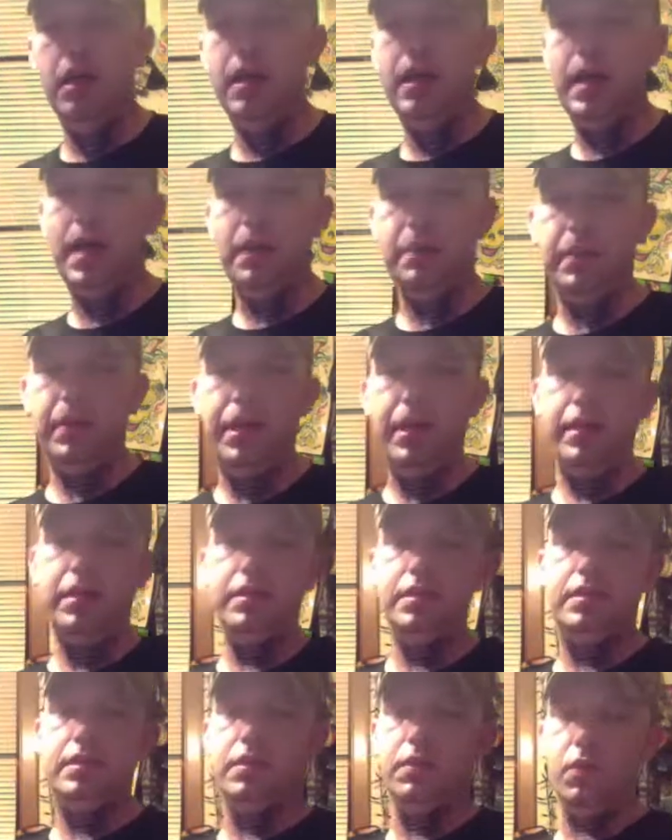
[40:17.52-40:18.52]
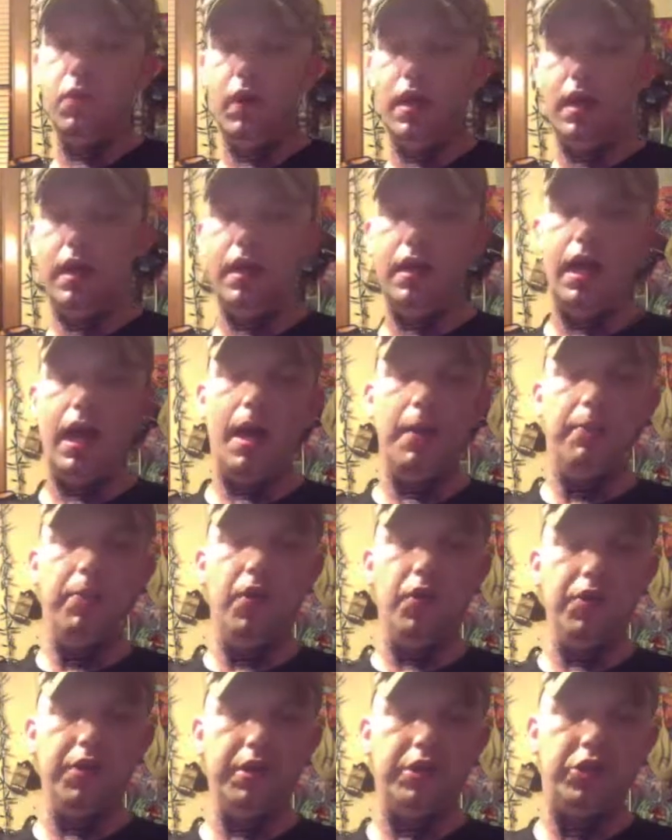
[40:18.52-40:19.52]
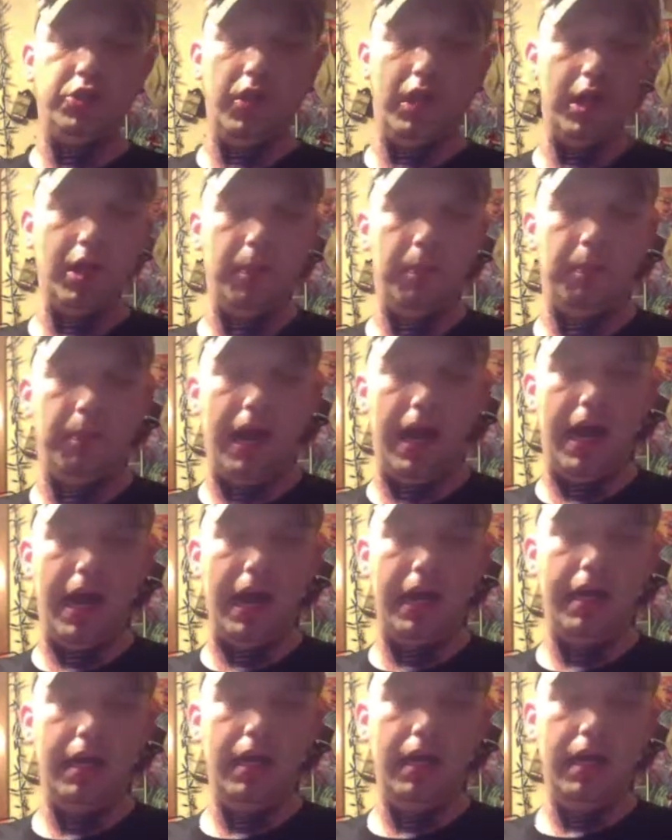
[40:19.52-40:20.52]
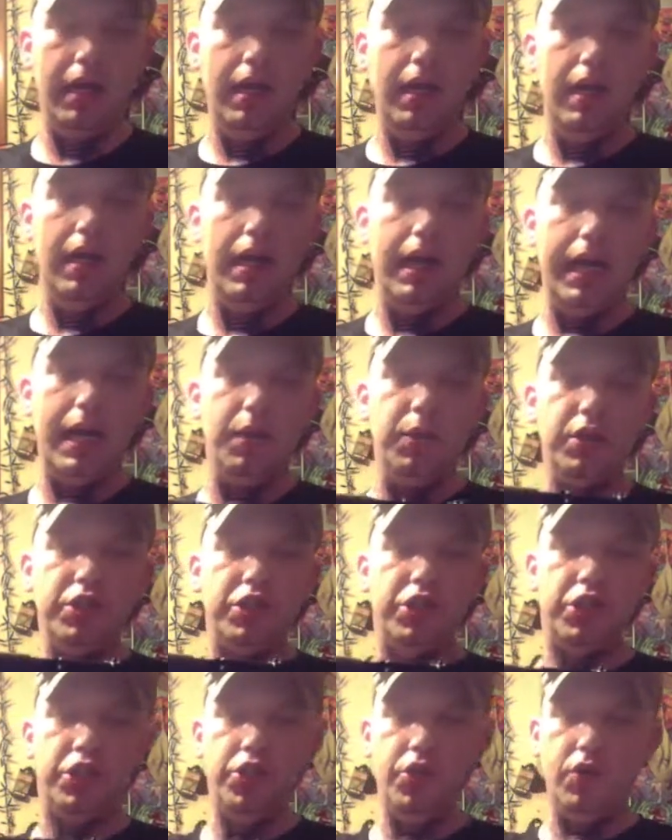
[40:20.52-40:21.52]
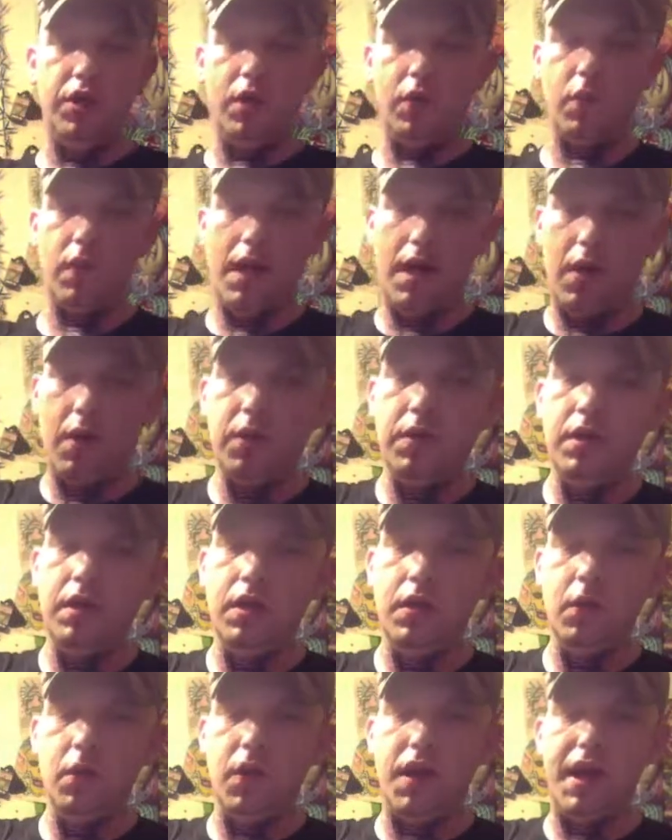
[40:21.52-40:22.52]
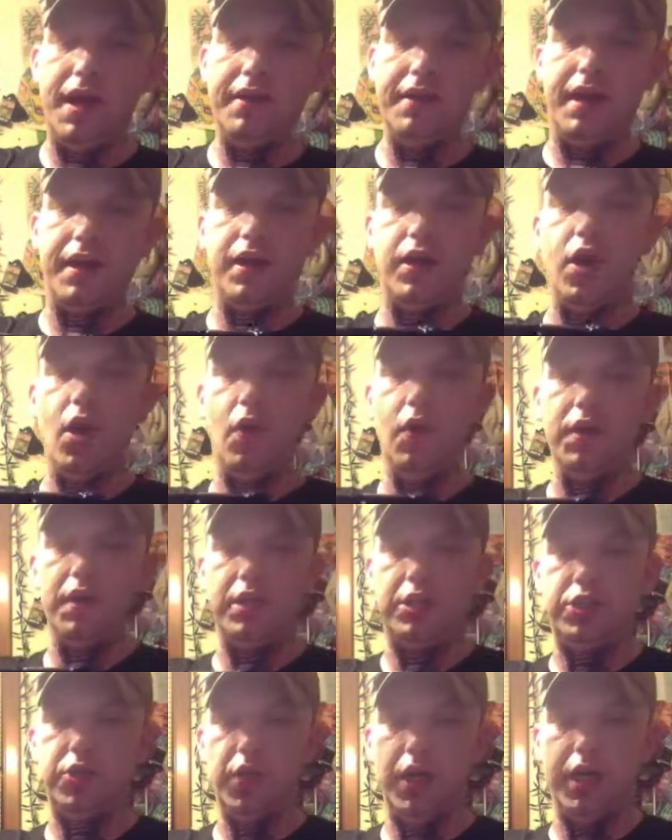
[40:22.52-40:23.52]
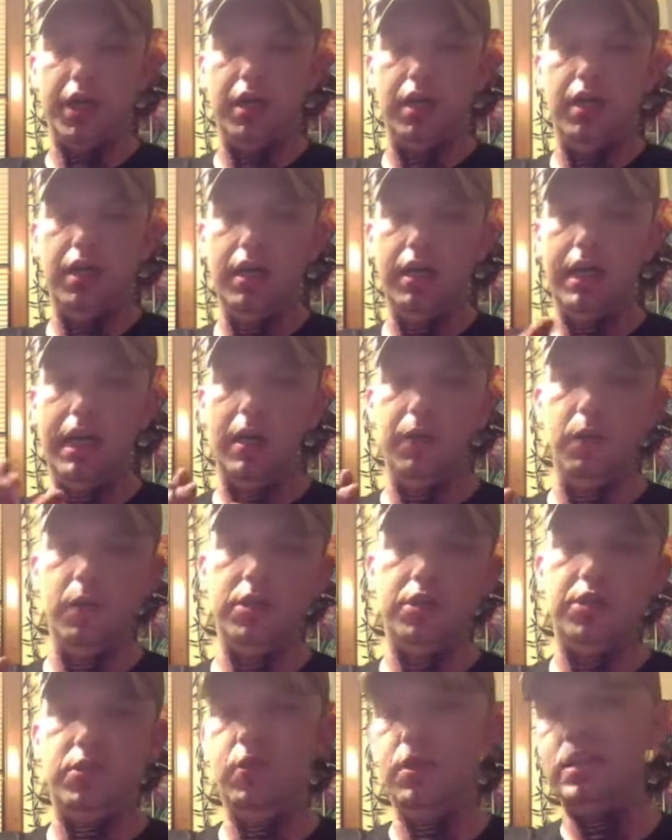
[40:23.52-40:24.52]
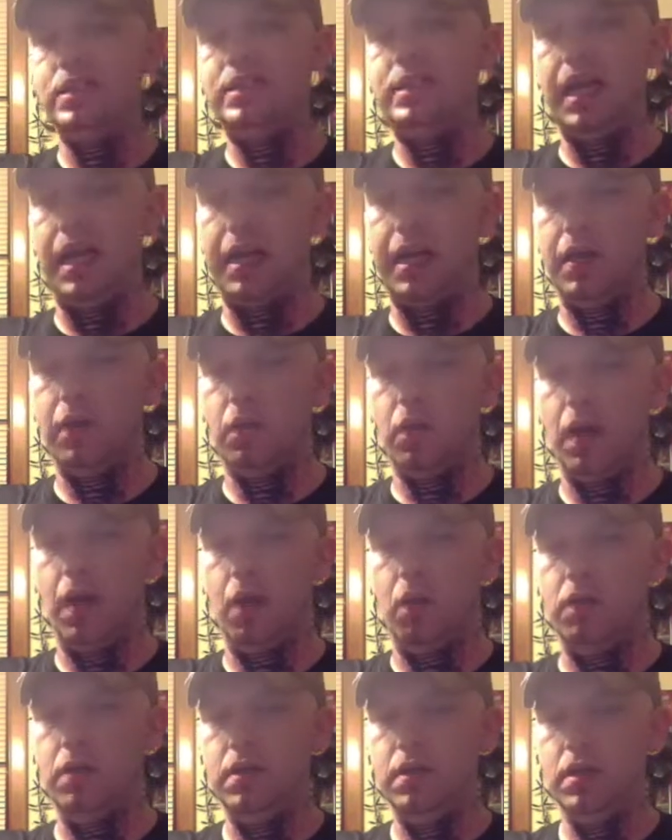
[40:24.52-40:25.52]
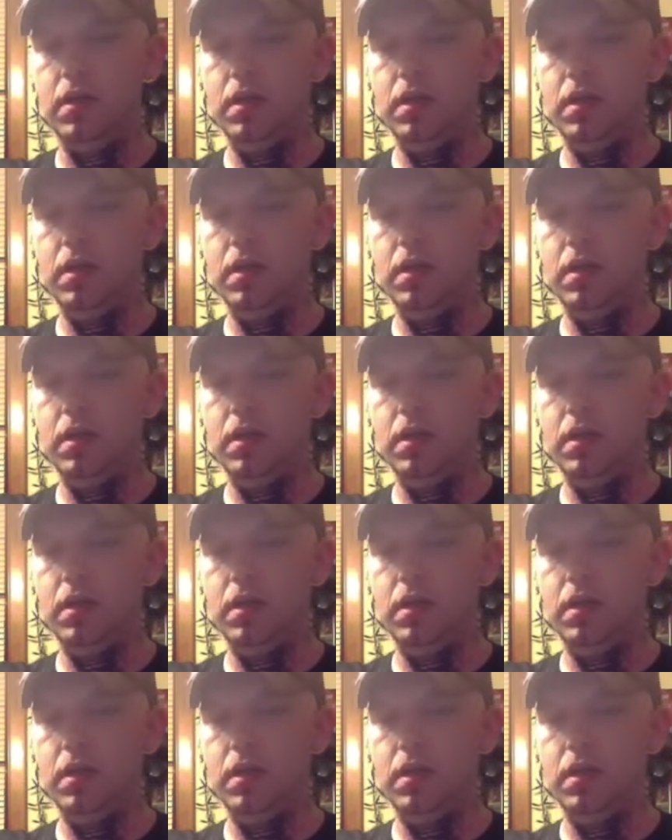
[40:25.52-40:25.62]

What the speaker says: That means when I pulled the trigger back, it would shoot a round. When I let go of the trigger, it would shoot a second round.